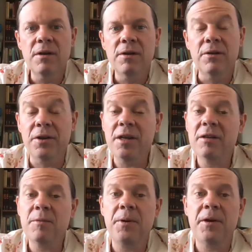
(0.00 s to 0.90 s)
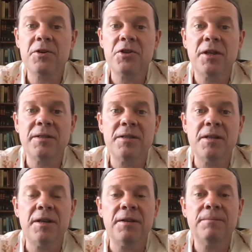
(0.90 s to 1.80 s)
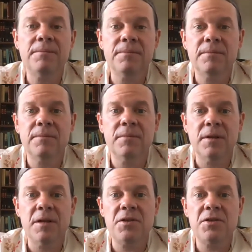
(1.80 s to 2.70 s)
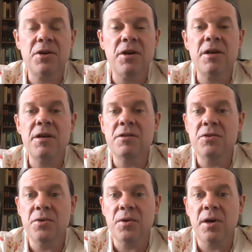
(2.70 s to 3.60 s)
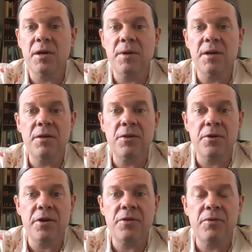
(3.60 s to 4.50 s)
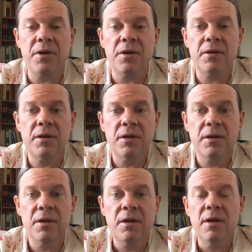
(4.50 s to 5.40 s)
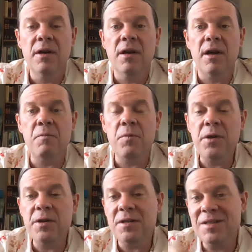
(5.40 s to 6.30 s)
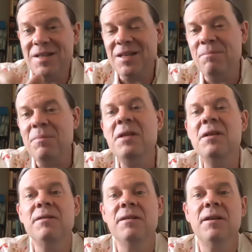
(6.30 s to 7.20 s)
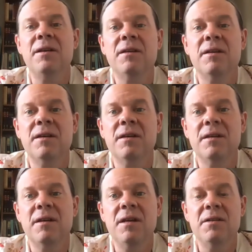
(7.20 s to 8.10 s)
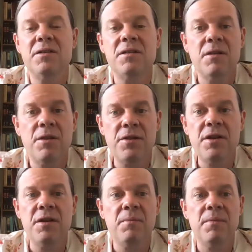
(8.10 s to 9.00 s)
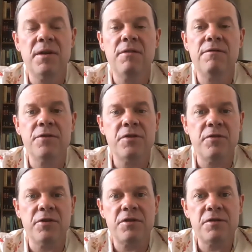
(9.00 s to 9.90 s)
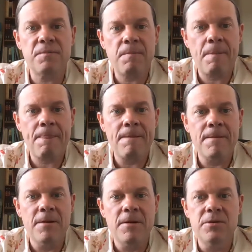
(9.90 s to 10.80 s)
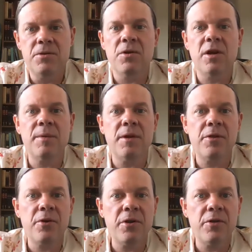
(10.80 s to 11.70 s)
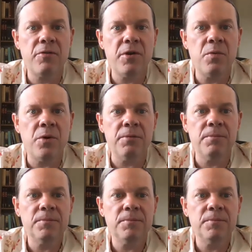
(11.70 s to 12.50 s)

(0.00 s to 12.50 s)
Looking at the parashah today, let's start in Deuteronomy 33, and we see immediately its theme in the first verse. Deuteronomy 33, 1.